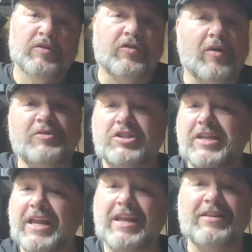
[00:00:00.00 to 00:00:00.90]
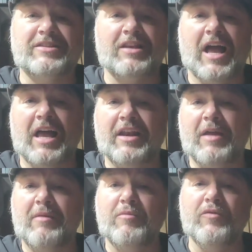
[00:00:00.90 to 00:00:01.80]
So I'm just taking the slide
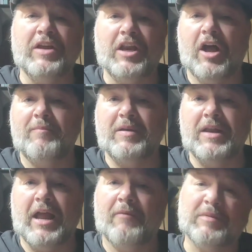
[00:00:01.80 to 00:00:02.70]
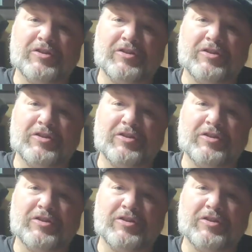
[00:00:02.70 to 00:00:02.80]
and moving it up and down.